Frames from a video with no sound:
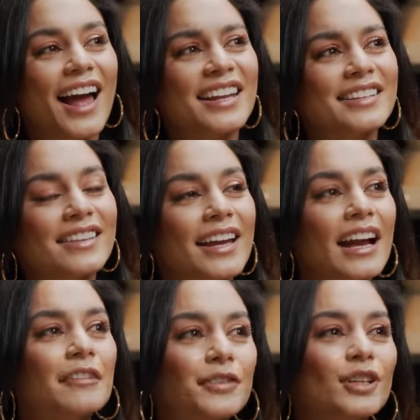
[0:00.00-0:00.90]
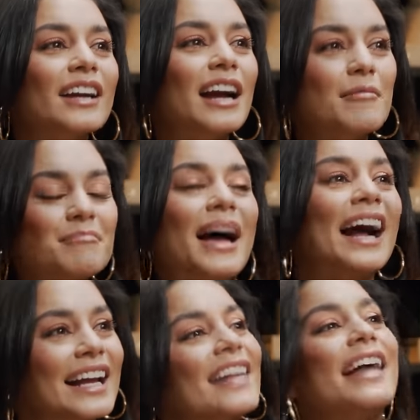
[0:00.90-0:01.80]
And like, I feel like I'm
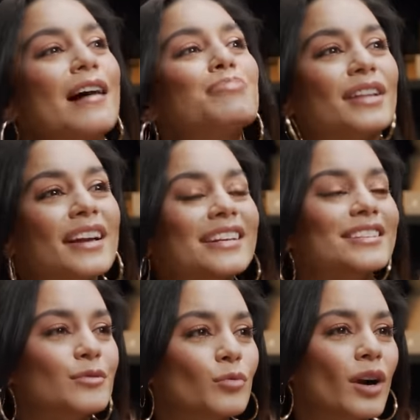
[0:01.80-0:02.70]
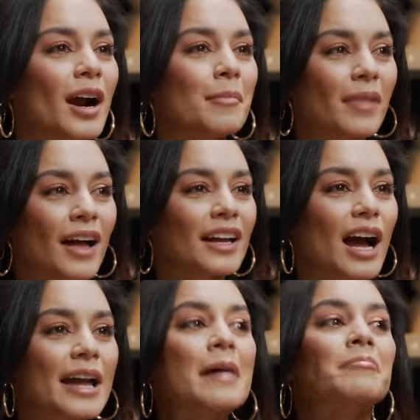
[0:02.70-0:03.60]
back at that place where I'm like,
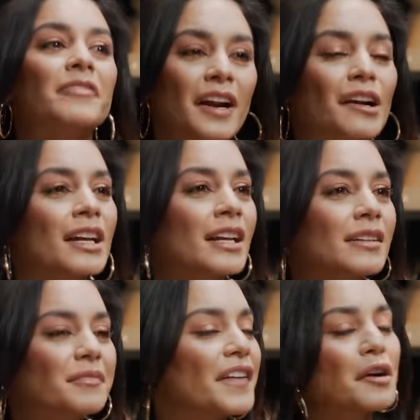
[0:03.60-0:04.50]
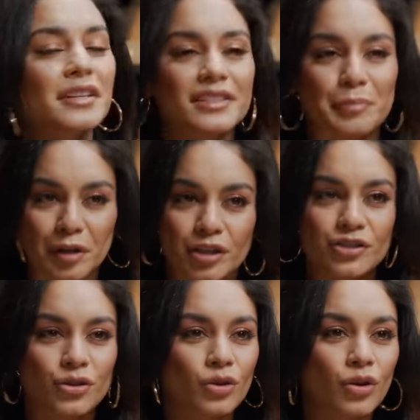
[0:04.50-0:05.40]
I am very, very
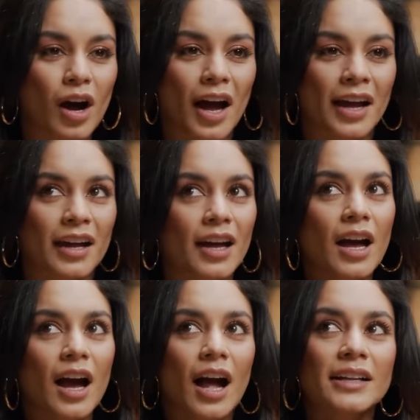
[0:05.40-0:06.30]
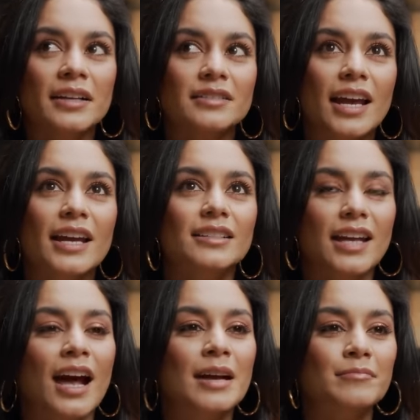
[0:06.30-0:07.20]
spiritual. I take
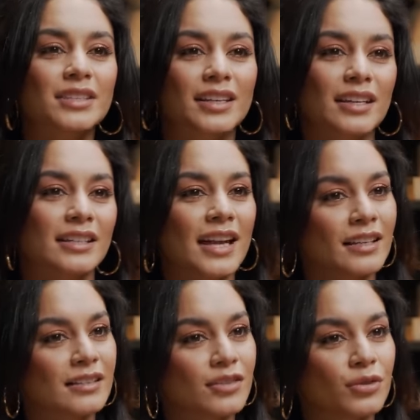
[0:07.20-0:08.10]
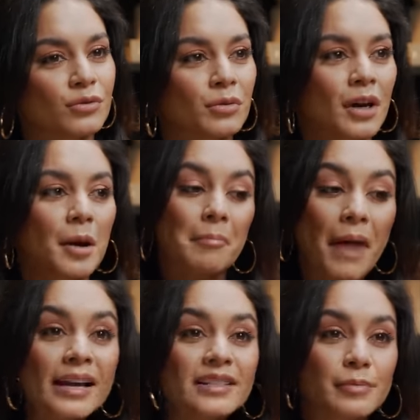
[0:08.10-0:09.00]
time to connect to
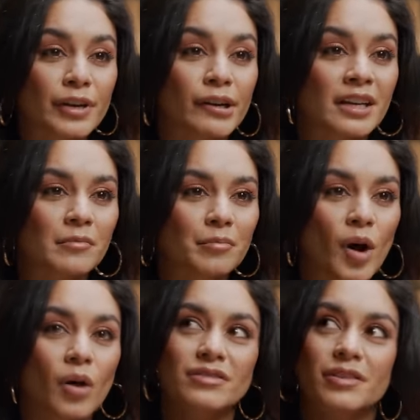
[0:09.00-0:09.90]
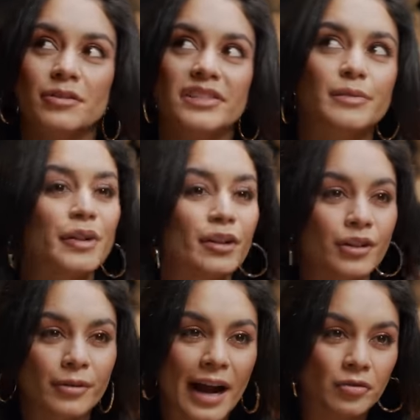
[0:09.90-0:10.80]
my spirit, but also spirit
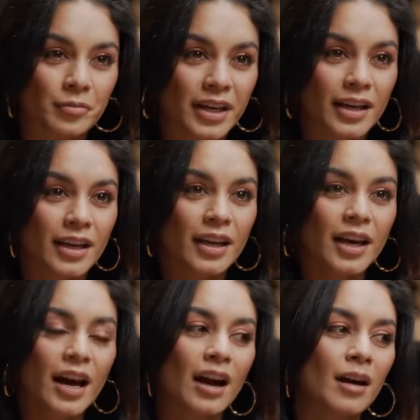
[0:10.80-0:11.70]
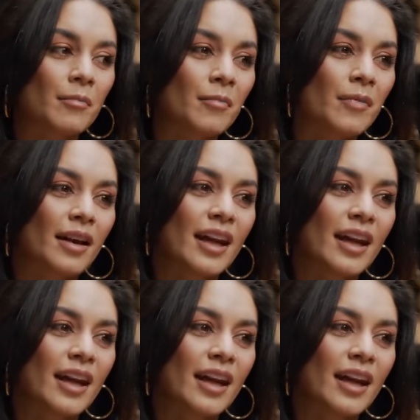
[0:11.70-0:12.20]
around me. Mm-hmm.